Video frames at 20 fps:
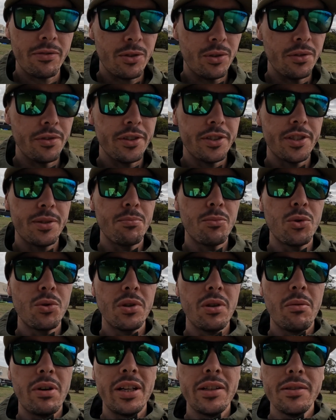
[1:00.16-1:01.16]
I've gone the
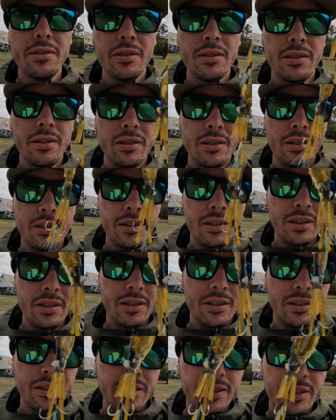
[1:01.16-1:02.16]
smaller one.
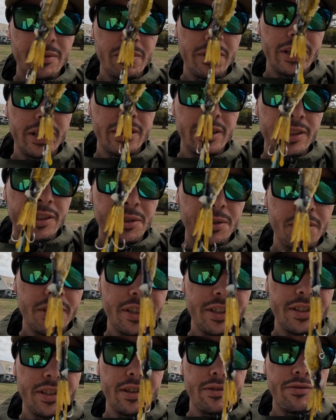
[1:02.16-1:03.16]
That one there, a little
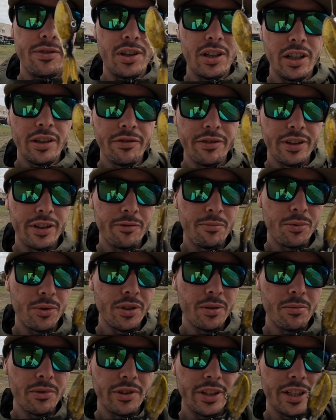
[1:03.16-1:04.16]
65, and I've
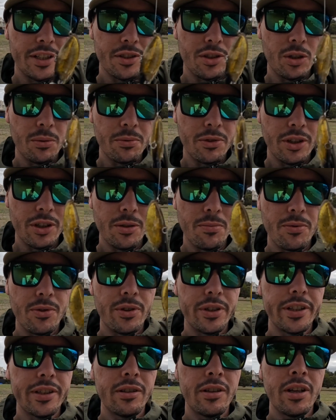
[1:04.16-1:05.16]
put him on that top toe
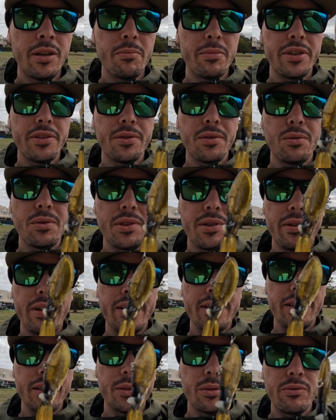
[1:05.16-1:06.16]
point. But this also
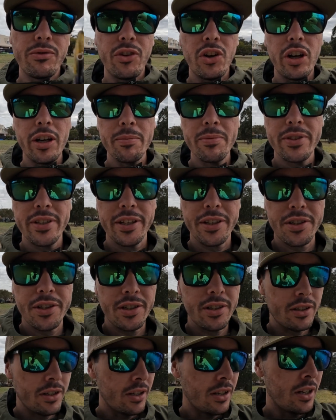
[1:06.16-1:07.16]
has a little vibe
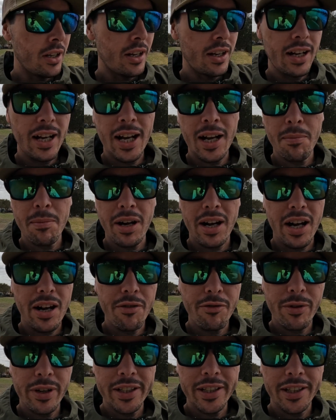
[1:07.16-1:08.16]
section
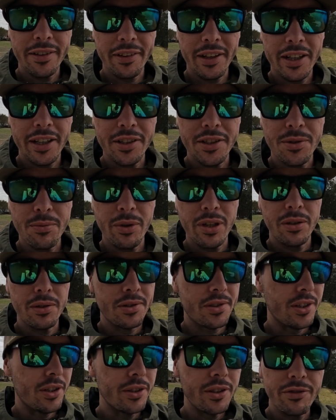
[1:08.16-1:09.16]
halfway down the head as
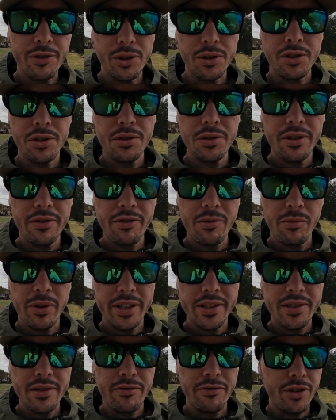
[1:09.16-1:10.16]
well. So you've got two different
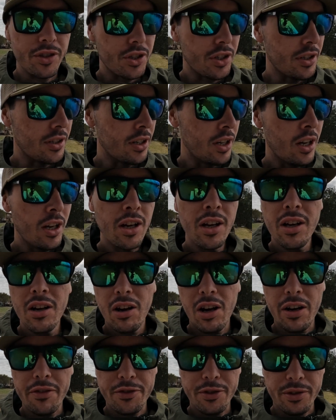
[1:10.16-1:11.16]
ways to fish it.
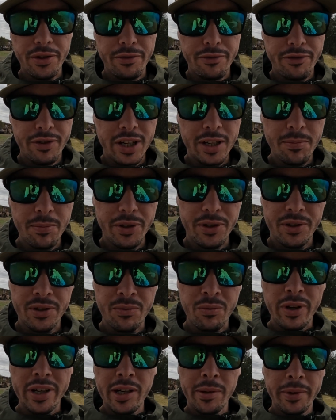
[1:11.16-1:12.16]
I've gone the front
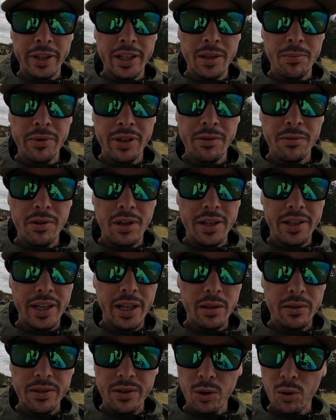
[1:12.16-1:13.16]
because where I'm going to be right
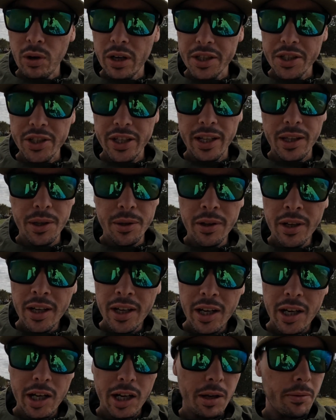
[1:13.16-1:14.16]
now is quite shallow.
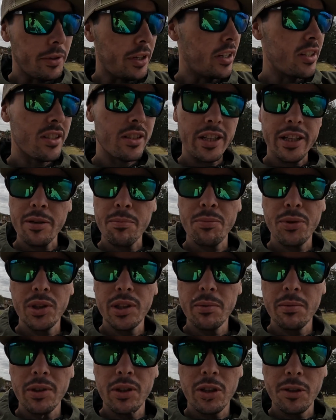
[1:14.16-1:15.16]
I'm just going to
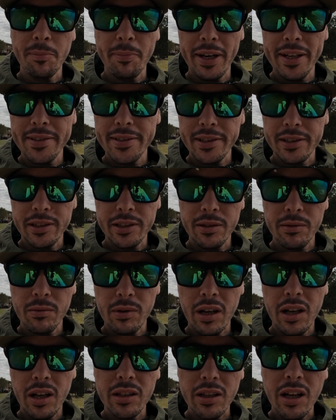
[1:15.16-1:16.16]
pull him along basically
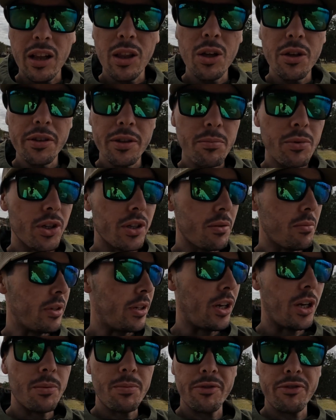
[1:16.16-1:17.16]
along the bottom
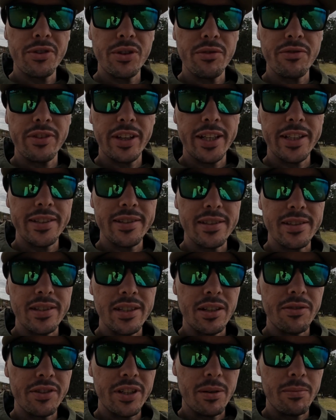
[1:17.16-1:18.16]
and hope a few flatties and
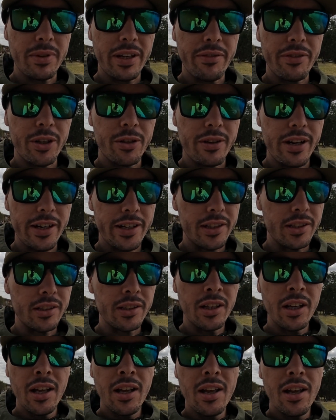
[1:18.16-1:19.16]
stuff come and have a crack at
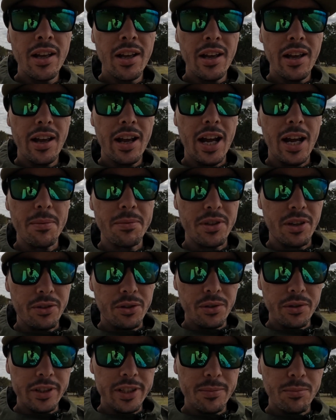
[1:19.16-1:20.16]
it. So I've
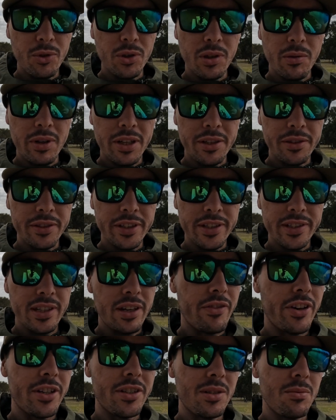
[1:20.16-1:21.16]
gone the smaller one on this.
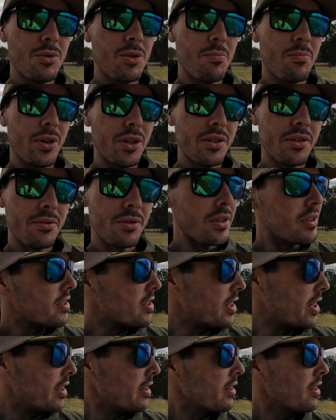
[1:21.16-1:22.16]
I've actually bought both
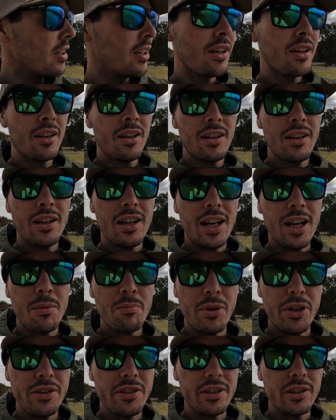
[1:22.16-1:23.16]
rods today,
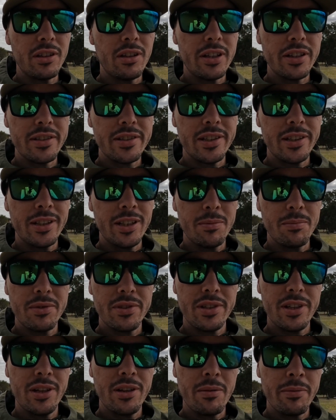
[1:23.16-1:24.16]
both the lighter setup.
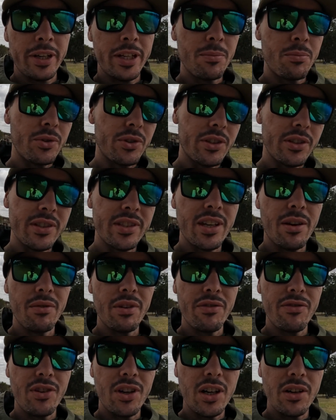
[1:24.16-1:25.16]
So I'm going to put the
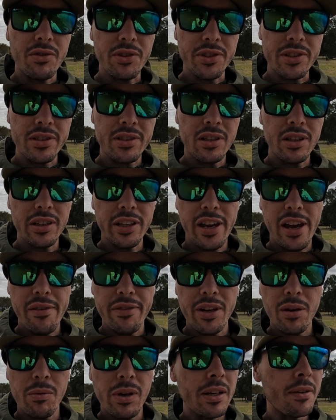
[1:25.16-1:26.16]
75 on the slightly
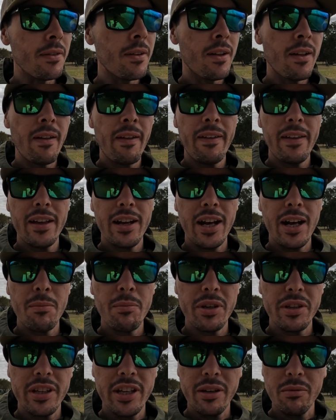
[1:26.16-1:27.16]
heavier one.
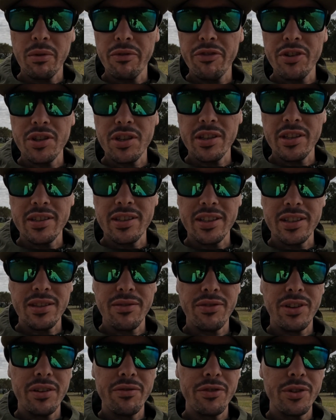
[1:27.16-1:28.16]
But yeah, we're fishing the
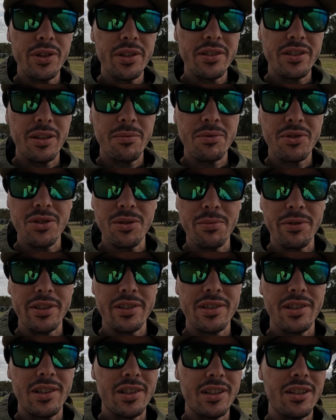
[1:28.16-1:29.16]
65 first. I'm super
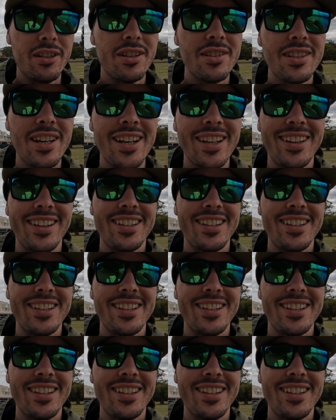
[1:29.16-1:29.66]
excited, guys.